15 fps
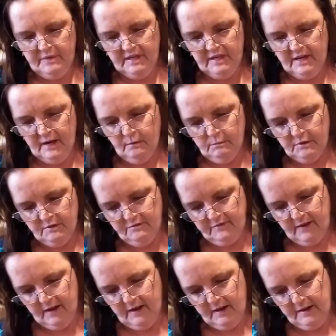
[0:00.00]
been able to
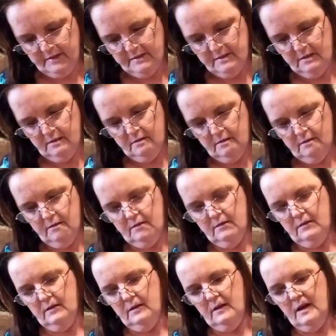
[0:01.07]
find
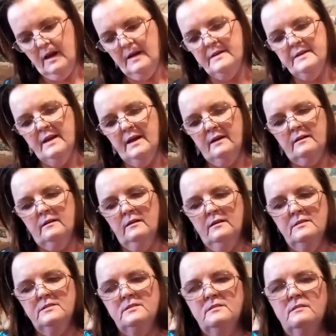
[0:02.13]
a
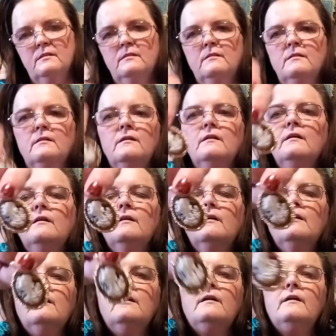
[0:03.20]
necklace.
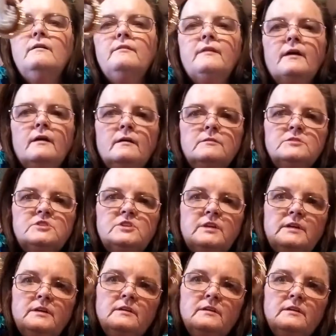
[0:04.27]
And there she